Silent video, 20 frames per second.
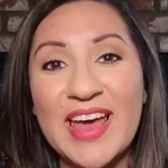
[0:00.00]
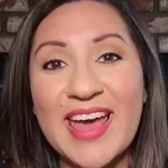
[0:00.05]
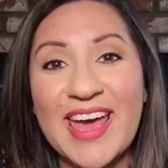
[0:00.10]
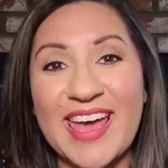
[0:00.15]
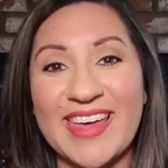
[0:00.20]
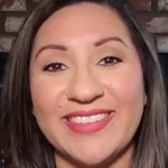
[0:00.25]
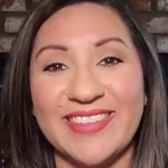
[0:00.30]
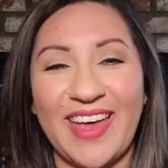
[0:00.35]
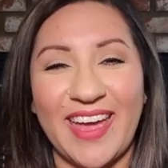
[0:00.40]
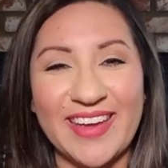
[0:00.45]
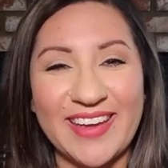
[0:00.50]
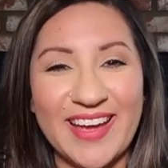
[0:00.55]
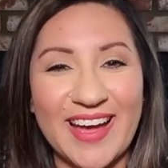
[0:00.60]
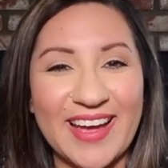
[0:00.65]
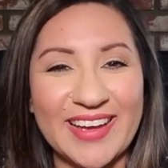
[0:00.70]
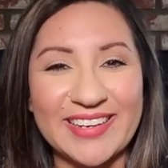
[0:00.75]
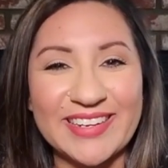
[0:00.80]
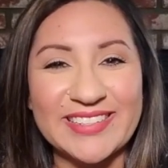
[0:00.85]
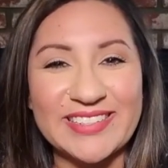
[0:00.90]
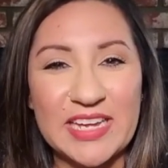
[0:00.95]
and like
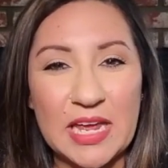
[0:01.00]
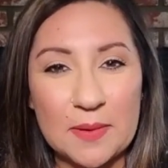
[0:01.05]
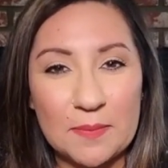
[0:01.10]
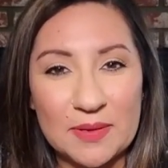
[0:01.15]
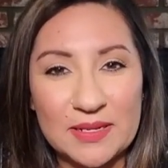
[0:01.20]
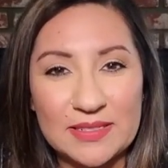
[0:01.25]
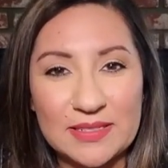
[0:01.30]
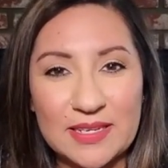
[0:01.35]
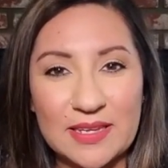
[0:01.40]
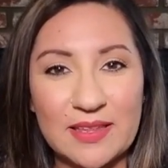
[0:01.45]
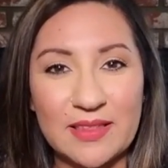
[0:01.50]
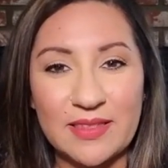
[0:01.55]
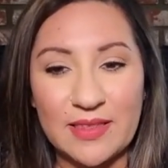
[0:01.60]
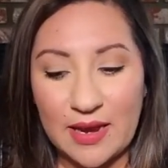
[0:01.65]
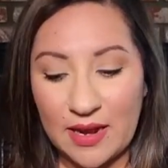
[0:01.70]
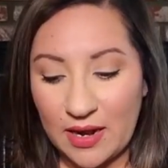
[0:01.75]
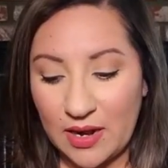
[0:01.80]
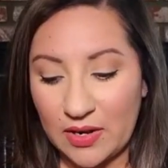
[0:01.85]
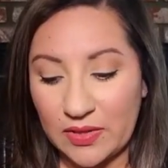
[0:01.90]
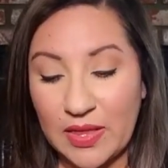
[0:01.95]
kind of tape it to
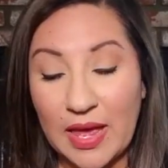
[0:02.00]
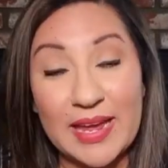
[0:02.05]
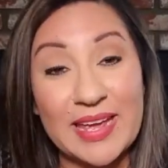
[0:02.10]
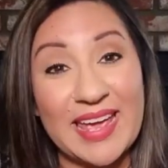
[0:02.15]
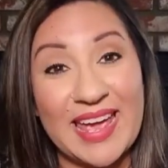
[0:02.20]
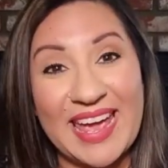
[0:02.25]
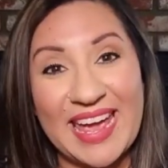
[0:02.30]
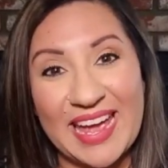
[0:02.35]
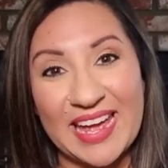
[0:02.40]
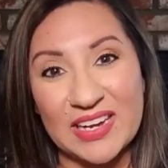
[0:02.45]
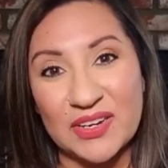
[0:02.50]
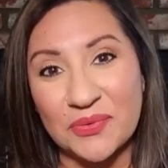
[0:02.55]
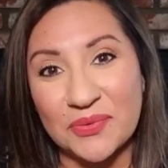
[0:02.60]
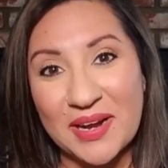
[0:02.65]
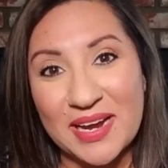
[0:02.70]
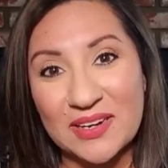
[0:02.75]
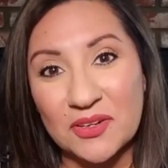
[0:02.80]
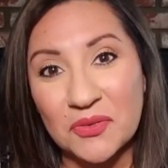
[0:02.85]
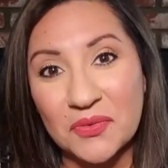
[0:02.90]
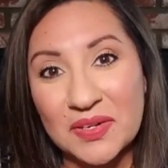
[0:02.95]
their like
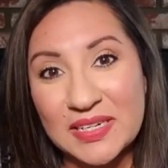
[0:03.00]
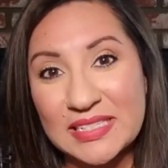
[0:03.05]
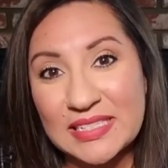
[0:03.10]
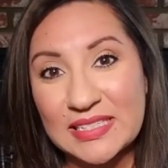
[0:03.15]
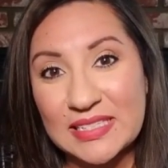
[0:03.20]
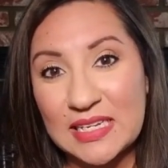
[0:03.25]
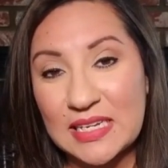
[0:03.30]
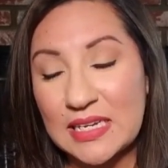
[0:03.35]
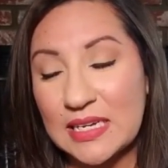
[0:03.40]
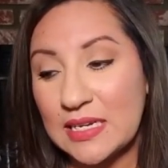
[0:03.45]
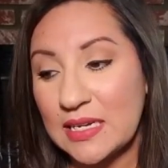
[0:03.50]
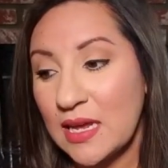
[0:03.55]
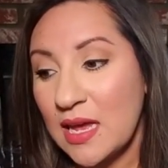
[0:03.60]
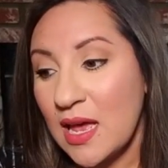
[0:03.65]
handwritten receipt,